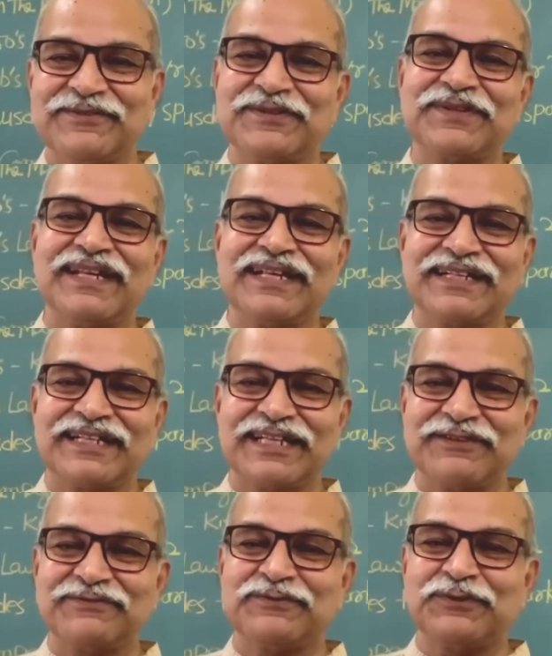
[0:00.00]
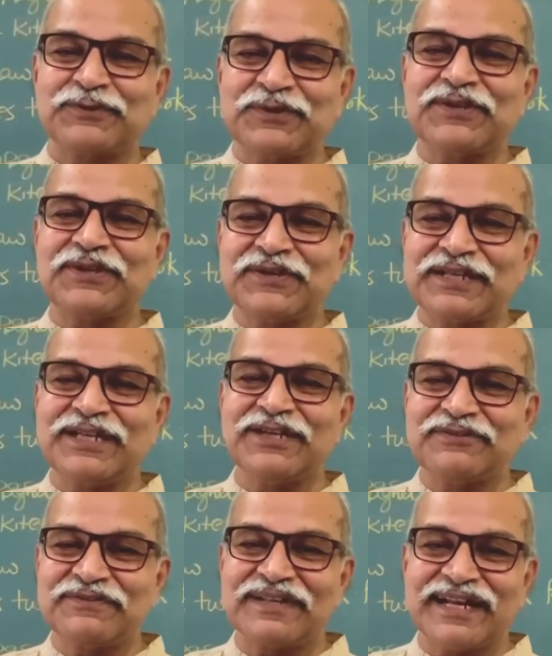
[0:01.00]
photon theory
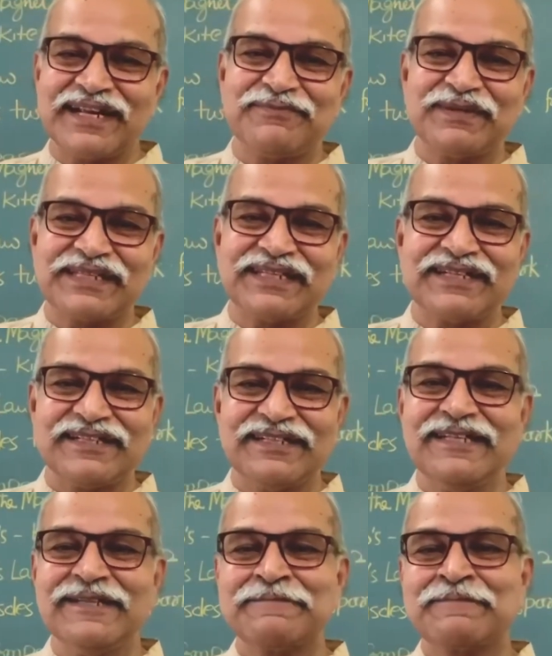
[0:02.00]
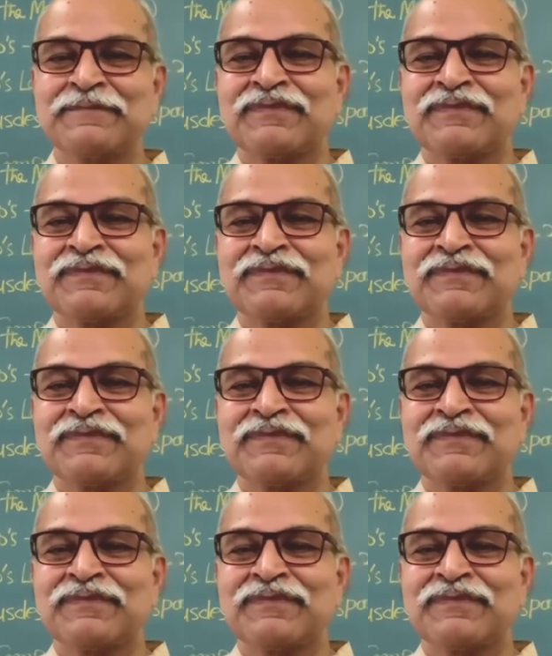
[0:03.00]
of light basically.